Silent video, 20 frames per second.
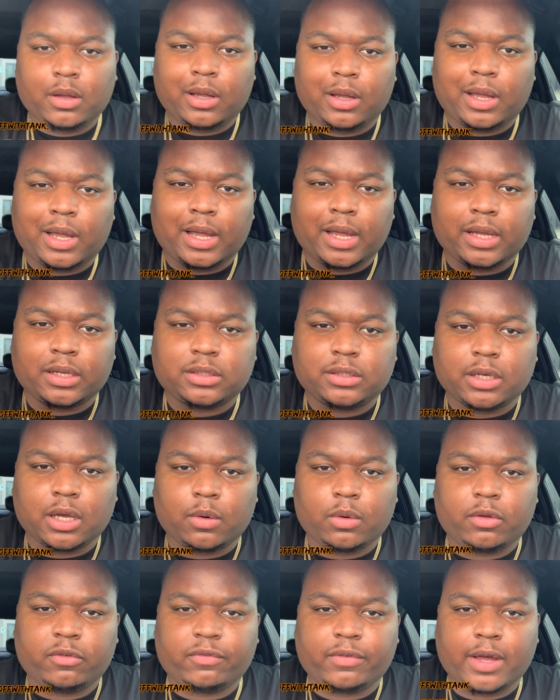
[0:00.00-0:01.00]
Alright, y'all,
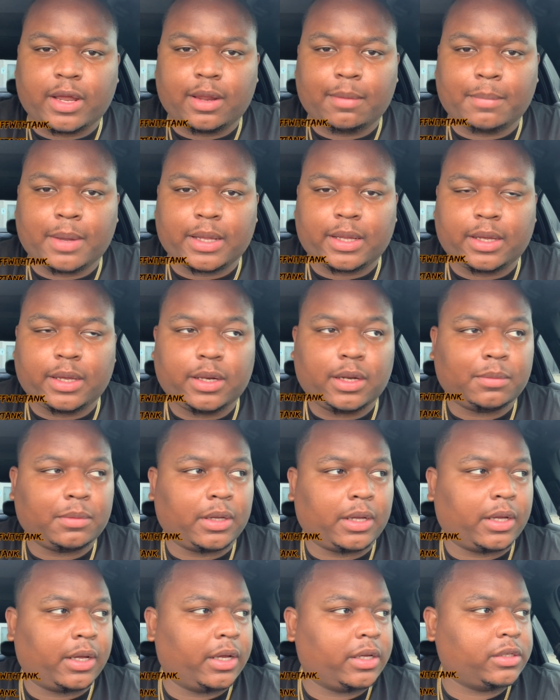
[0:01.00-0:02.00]
we finally about to hit up the
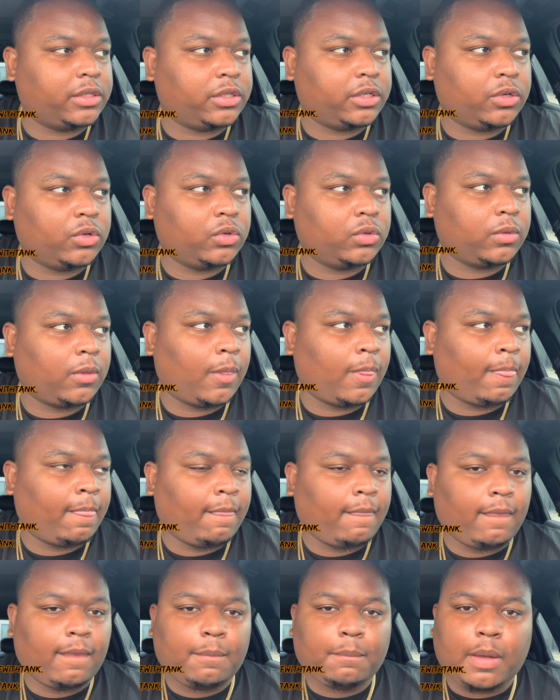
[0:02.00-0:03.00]
gun show.
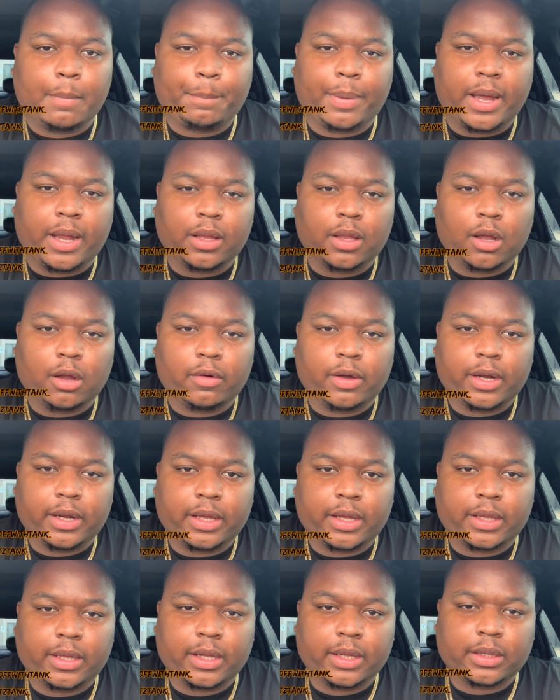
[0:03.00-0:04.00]
My partner already
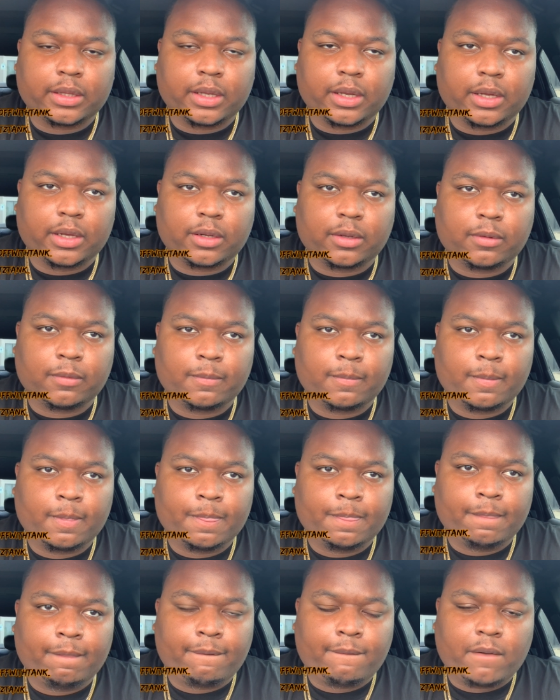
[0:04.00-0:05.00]
in that thing.
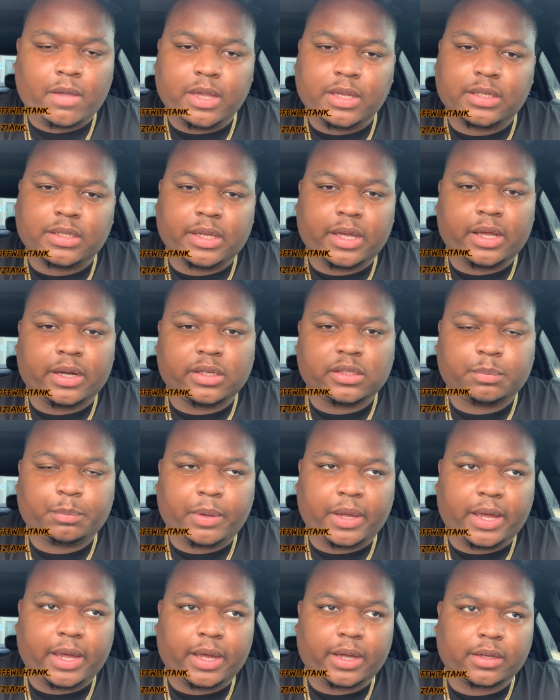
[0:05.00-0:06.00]
He's saying it's
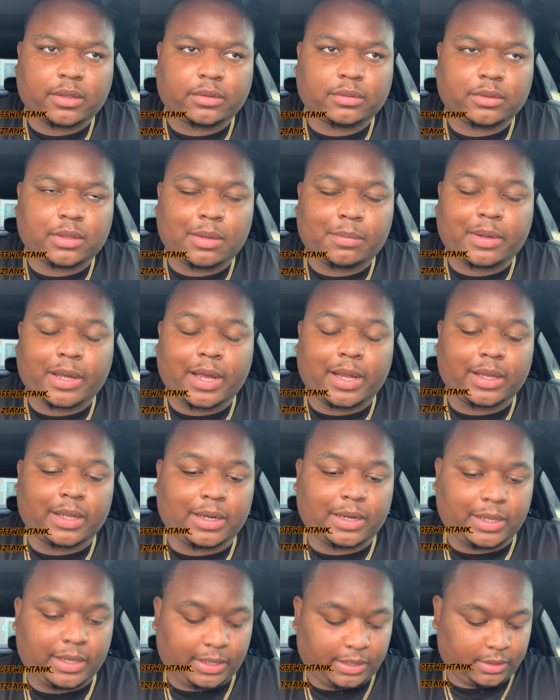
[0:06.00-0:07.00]
packed. I'm kind of
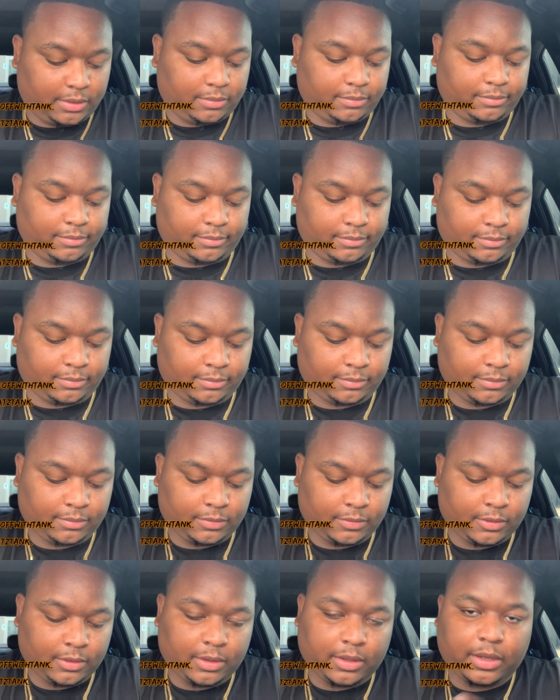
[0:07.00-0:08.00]
late.
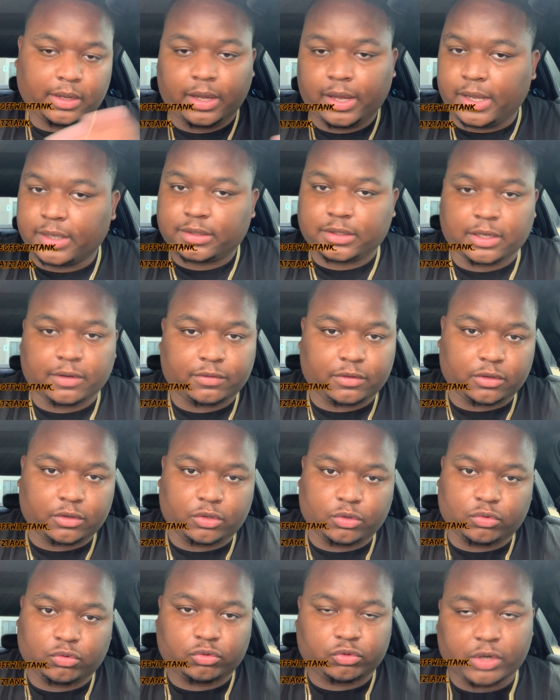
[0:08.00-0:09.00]
Had stuff to
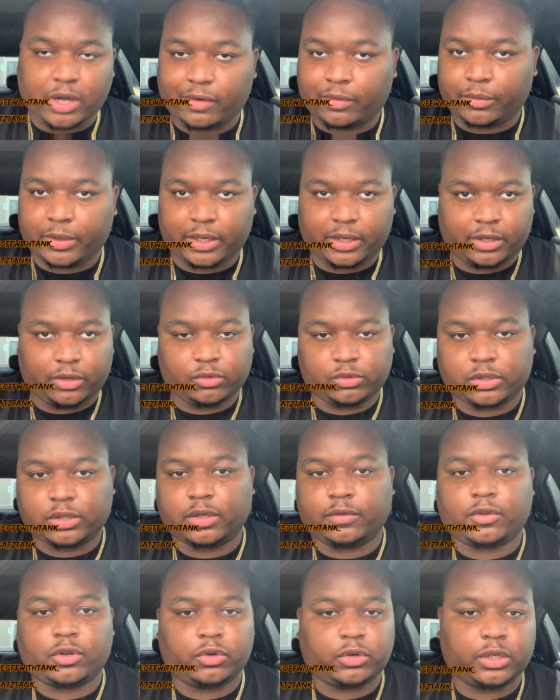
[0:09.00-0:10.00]
do, driving away to Houston,
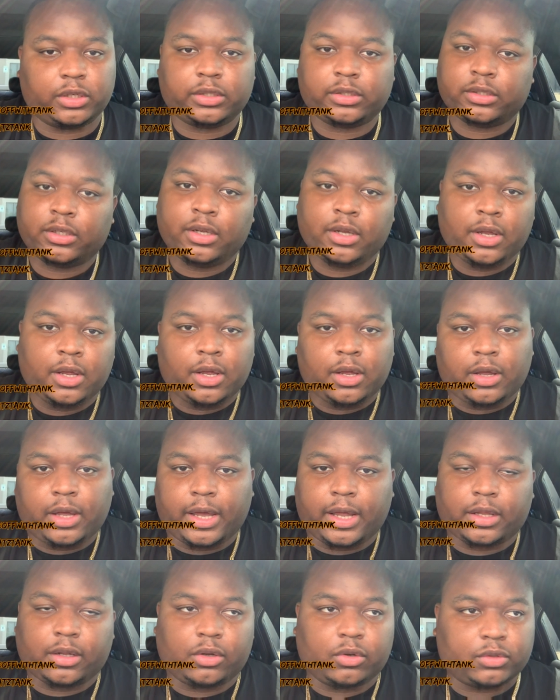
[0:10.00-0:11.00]
of course.
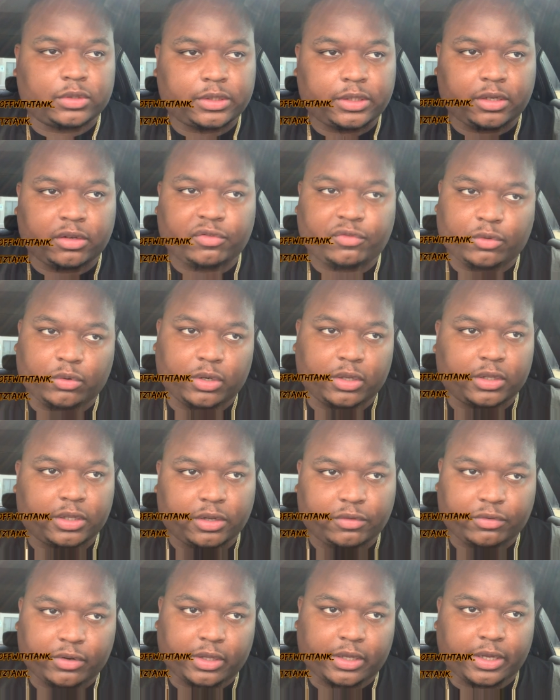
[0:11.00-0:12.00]
Had to go see a few little
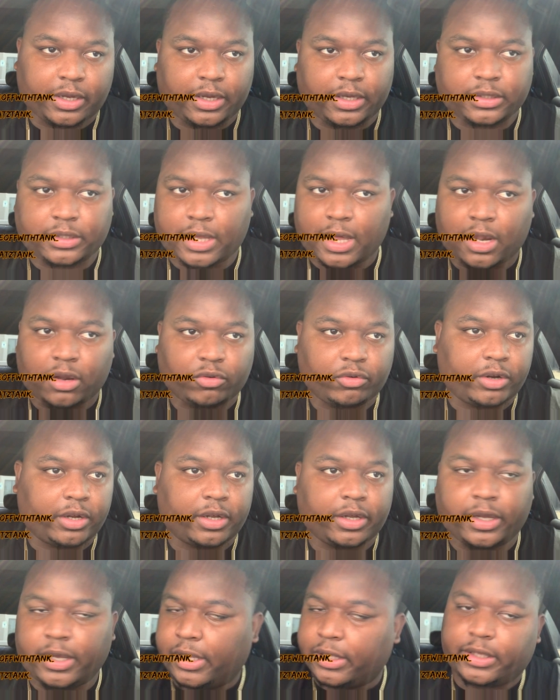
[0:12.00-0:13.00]
different things, Galleria,
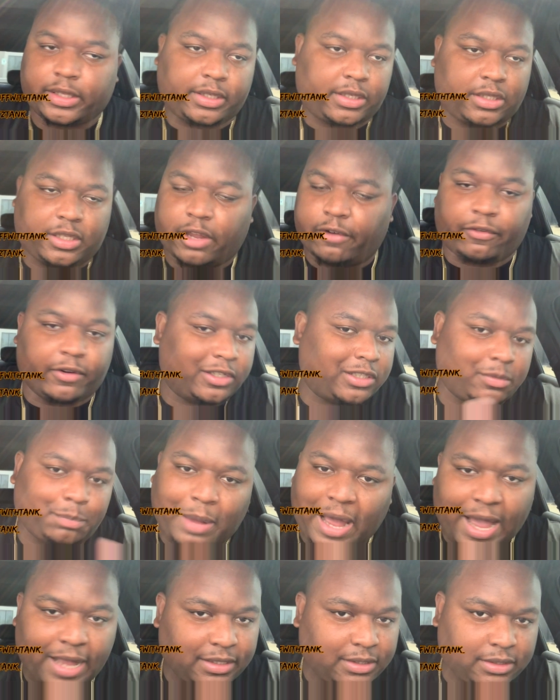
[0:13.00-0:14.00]
hit different
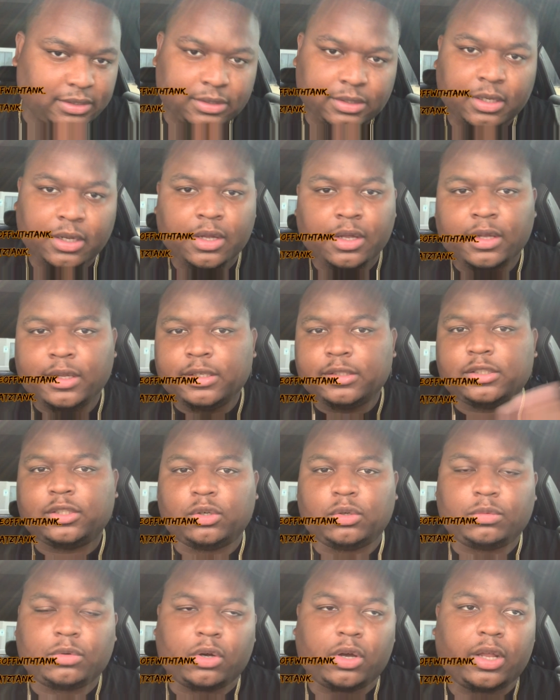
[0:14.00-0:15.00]
spots. So
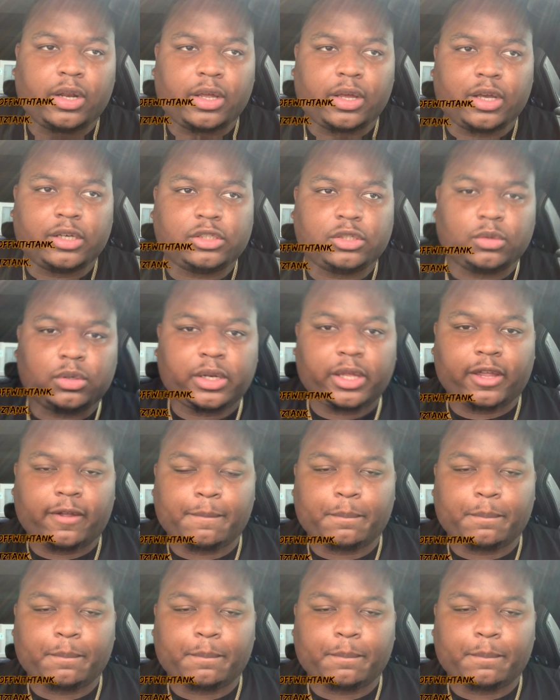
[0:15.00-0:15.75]
I'm going to gun show late.